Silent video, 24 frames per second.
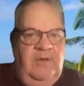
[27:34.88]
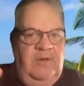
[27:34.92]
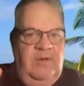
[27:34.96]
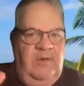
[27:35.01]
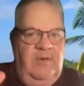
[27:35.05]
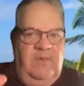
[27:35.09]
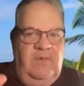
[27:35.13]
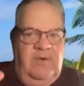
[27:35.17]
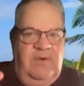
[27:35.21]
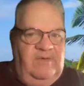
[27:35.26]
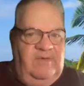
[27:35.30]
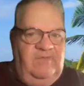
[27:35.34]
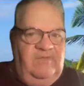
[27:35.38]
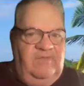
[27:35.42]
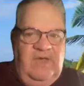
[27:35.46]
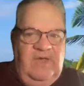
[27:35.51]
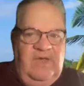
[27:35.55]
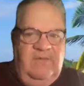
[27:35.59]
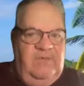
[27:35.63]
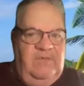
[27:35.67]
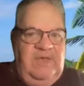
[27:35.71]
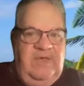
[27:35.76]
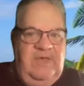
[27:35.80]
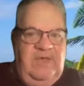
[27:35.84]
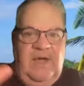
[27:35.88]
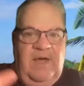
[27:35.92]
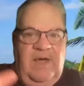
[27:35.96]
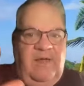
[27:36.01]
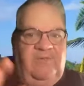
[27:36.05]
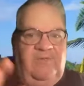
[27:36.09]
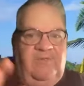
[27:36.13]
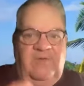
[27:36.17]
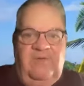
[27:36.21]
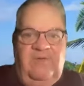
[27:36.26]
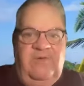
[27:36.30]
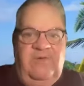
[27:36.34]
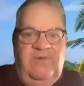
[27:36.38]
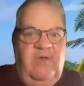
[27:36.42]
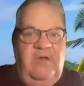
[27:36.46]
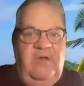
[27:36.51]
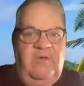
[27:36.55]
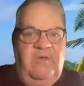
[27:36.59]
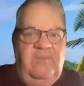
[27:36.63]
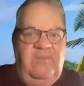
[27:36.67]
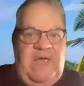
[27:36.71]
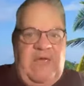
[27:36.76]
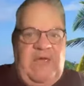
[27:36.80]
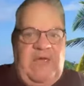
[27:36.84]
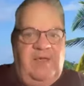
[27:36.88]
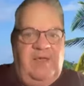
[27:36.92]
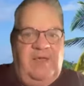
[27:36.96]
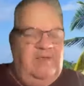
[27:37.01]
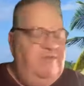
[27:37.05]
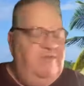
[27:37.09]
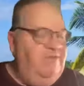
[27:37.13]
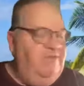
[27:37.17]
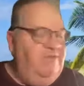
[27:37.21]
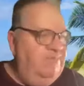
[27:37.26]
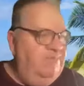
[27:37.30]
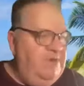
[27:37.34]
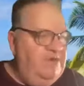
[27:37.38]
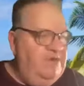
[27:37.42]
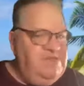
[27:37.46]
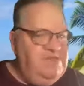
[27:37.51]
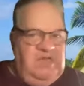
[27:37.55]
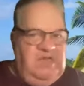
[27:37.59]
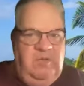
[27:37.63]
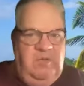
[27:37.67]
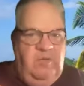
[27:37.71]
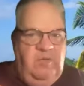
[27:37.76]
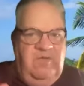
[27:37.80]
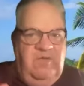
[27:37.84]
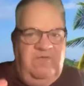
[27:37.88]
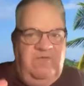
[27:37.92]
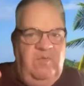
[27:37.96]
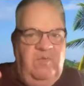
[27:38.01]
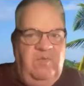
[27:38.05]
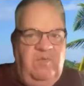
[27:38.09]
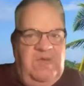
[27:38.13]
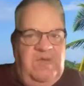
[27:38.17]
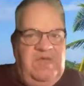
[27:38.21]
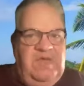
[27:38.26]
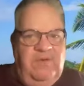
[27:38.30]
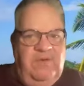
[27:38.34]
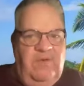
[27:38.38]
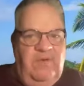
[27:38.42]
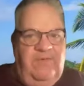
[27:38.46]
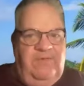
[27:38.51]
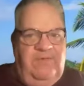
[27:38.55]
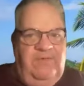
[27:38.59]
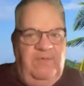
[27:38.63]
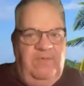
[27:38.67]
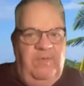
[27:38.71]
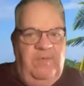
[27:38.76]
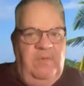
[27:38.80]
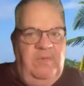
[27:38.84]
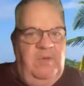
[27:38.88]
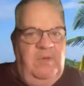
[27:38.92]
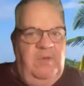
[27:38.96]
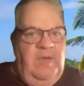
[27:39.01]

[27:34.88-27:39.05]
where it's going to be hard to turn it back, especially with a weak gospel.